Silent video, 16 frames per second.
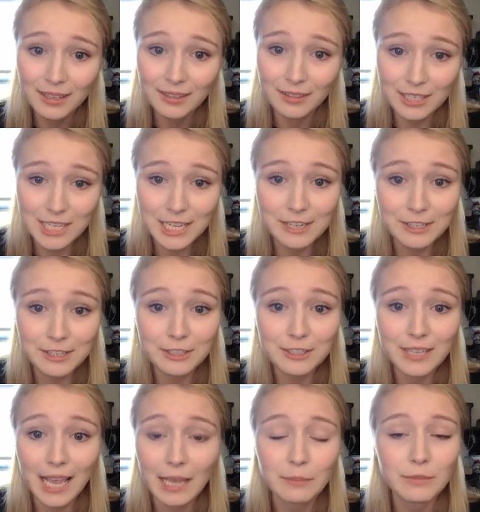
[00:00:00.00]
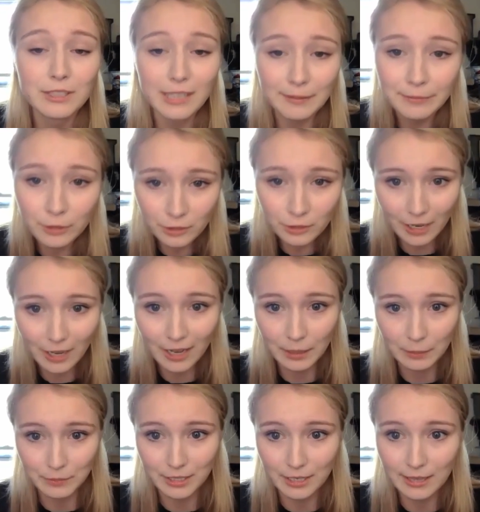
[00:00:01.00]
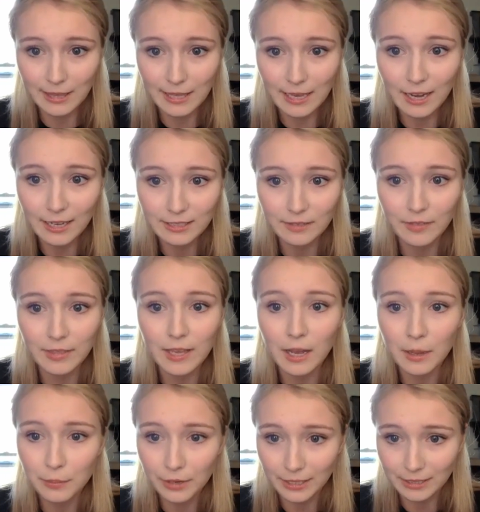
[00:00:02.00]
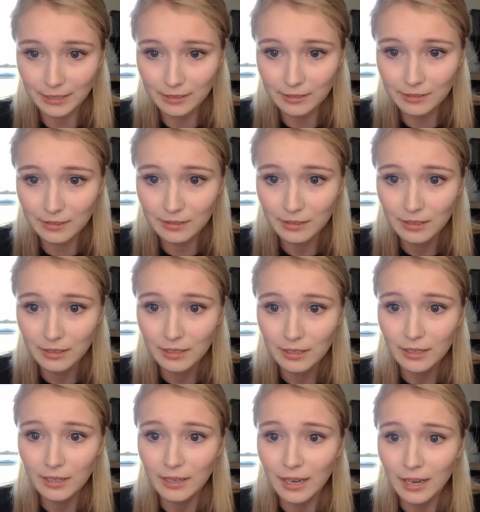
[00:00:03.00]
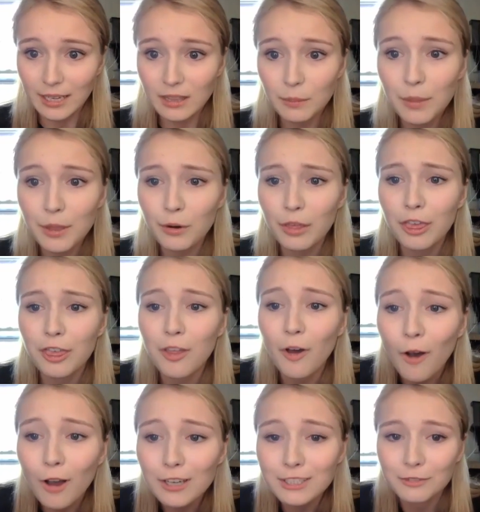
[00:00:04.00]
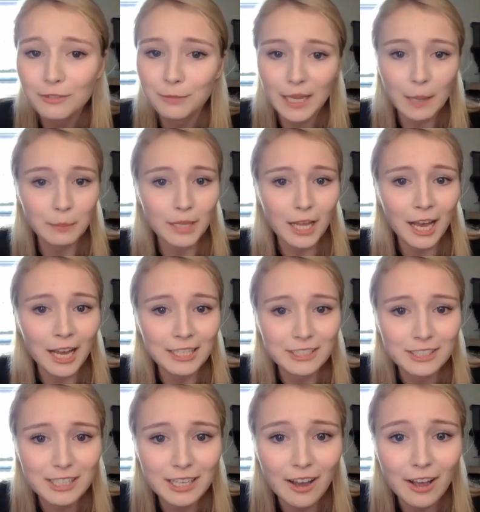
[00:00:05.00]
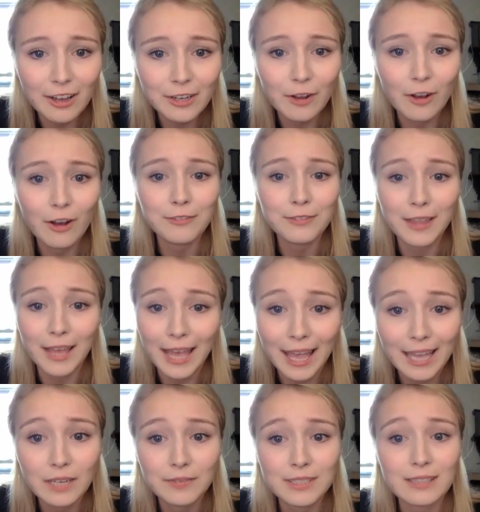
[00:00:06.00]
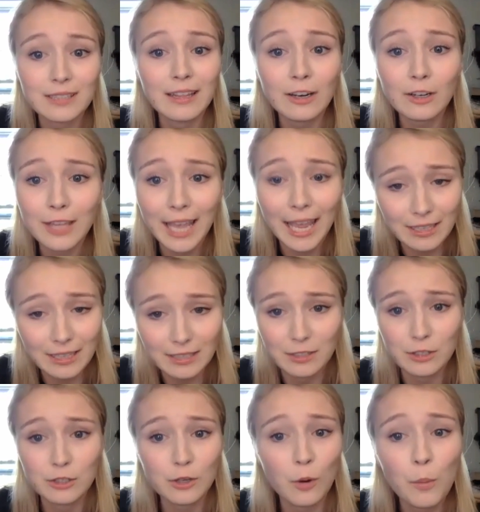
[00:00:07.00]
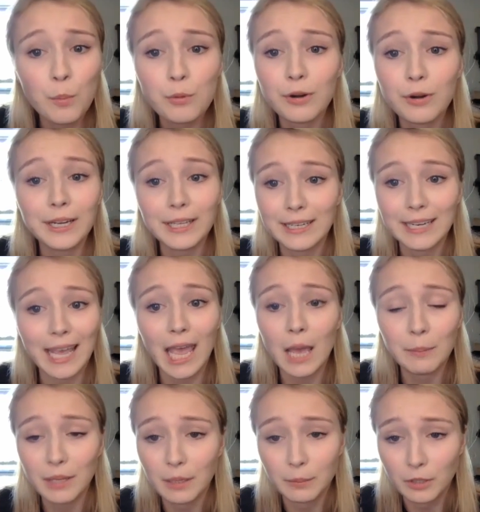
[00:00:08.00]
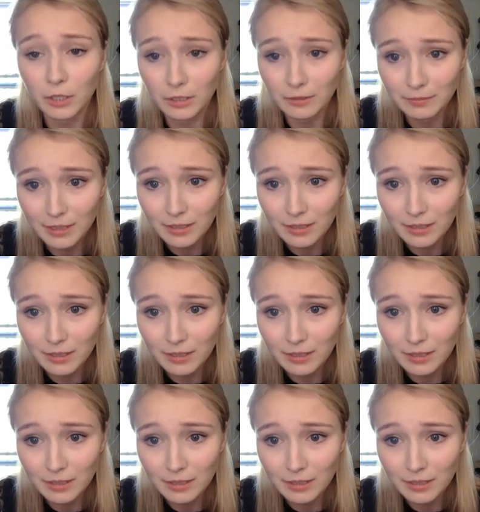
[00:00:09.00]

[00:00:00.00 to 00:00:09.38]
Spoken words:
The tears came several times into the eyes of the young prince. At the mere thought of being obliged to cut off the head of his little kitten, so pretty and amiable,